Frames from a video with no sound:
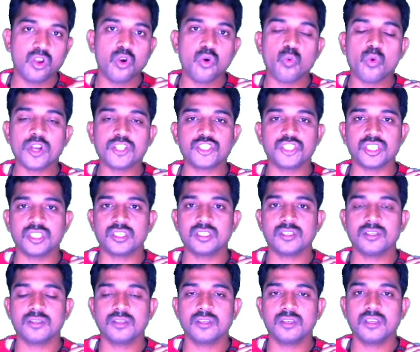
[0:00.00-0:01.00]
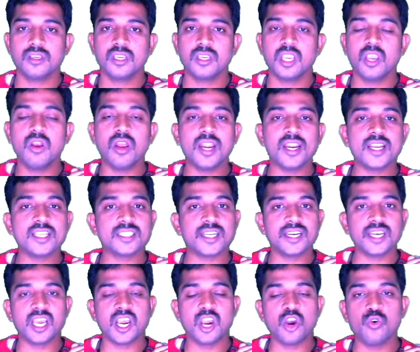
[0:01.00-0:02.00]
watch it. You'll
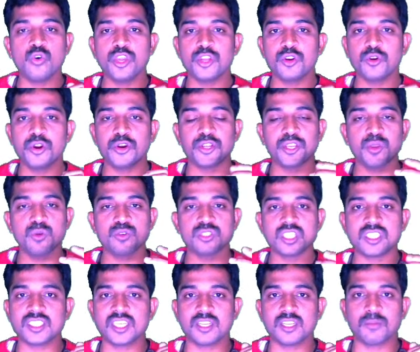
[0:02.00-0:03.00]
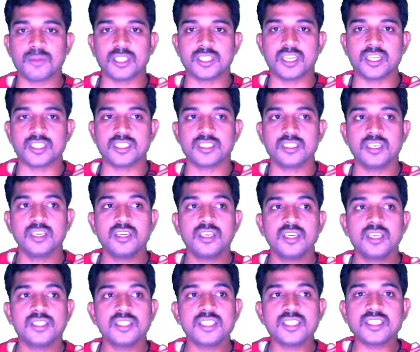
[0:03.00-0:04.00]
understand how we are going to use the string methods.
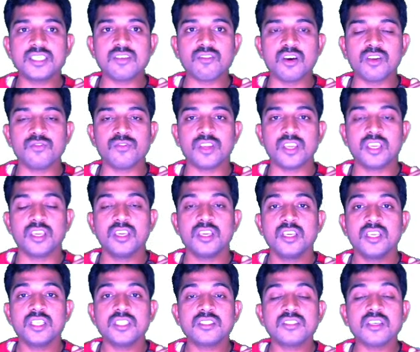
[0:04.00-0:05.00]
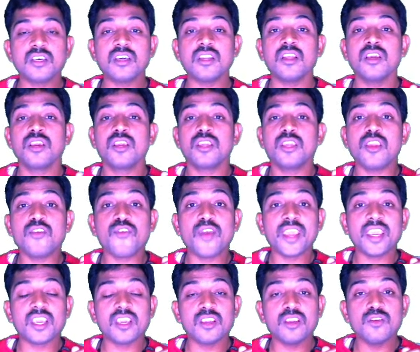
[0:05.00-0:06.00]
This is the one way. Sir, if
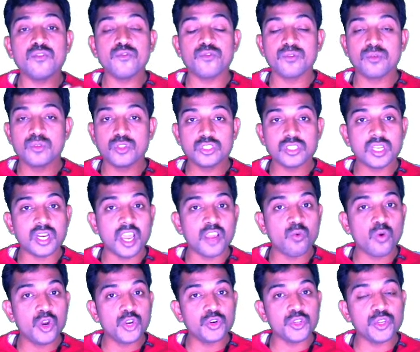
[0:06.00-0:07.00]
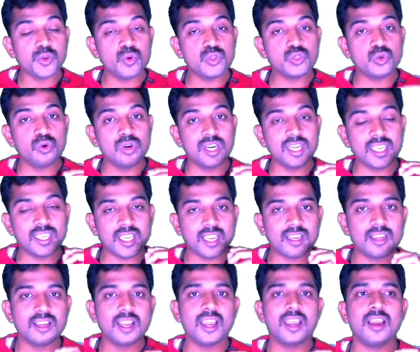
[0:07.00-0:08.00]
I want to use only
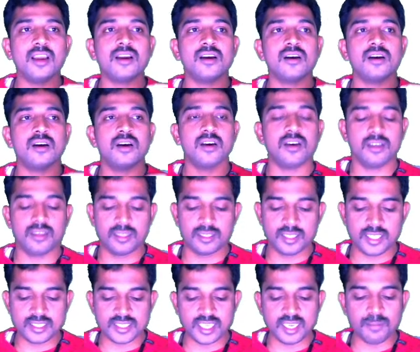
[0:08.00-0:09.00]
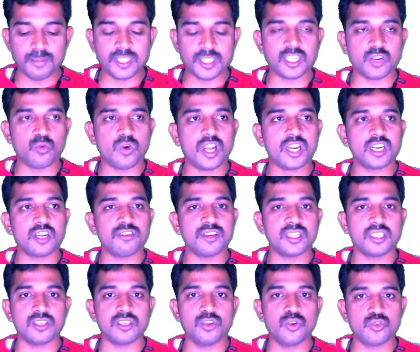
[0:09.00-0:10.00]
the same method,
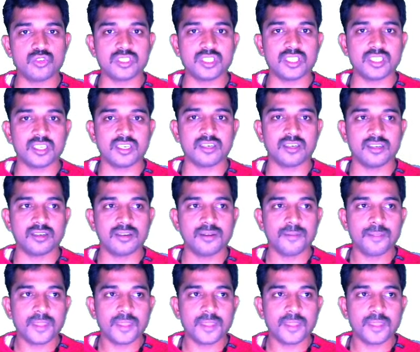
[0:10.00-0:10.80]
whatever used in the